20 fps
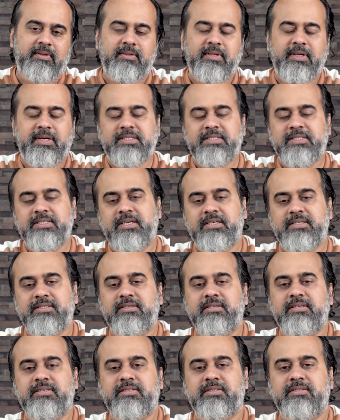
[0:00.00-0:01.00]
that she
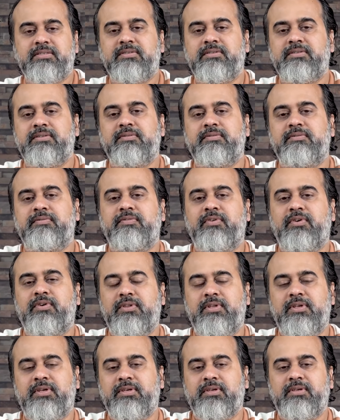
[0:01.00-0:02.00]
exists for
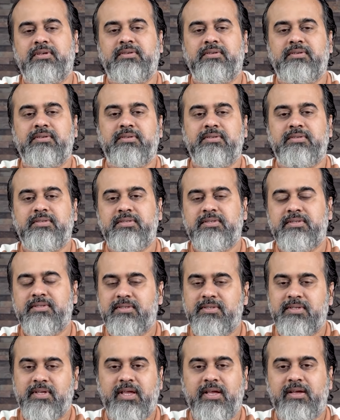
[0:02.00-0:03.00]
the
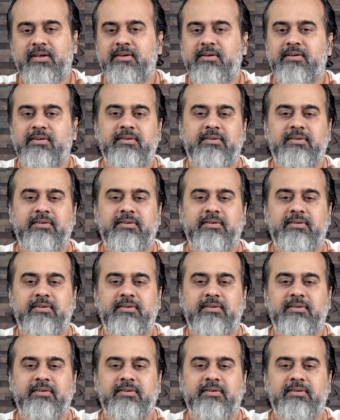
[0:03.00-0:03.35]
sake